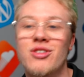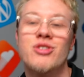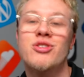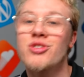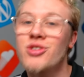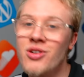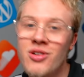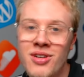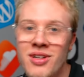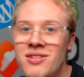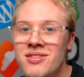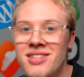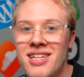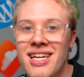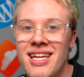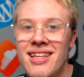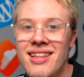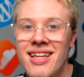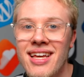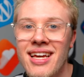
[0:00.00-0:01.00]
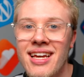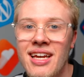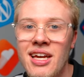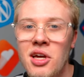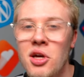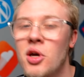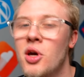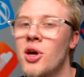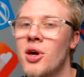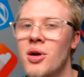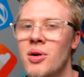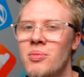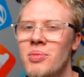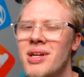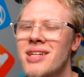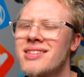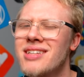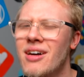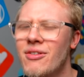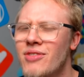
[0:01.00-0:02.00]
sure knows anything, but
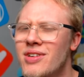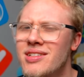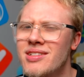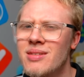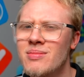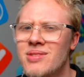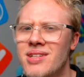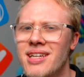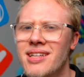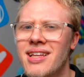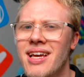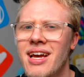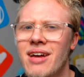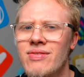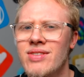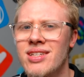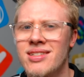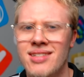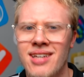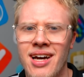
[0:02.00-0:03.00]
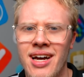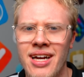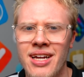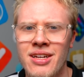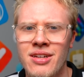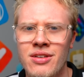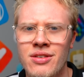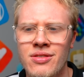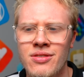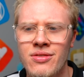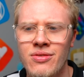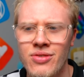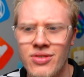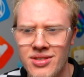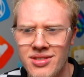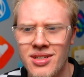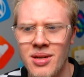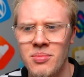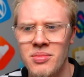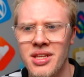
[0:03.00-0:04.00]
it definitely seems like they have designed for
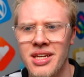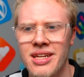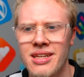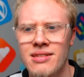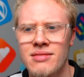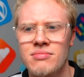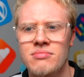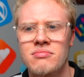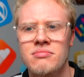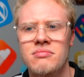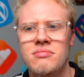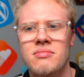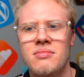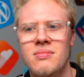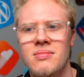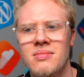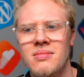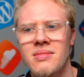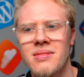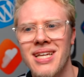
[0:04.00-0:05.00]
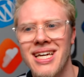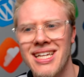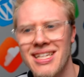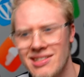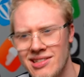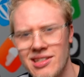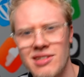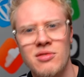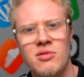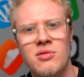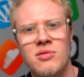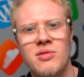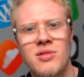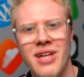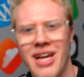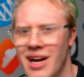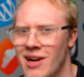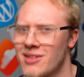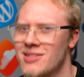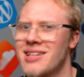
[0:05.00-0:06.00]
something that isn't the
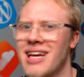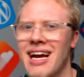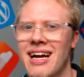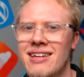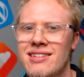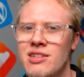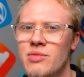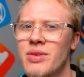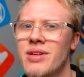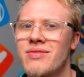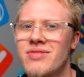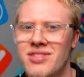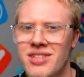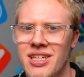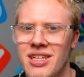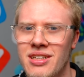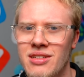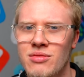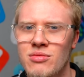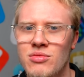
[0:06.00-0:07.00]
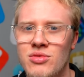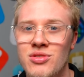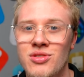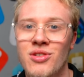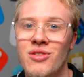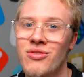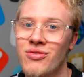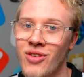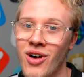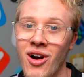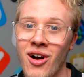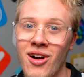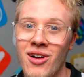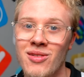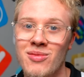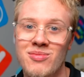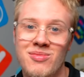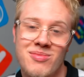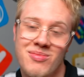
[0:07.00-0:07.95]
AirTags that we've seen so far.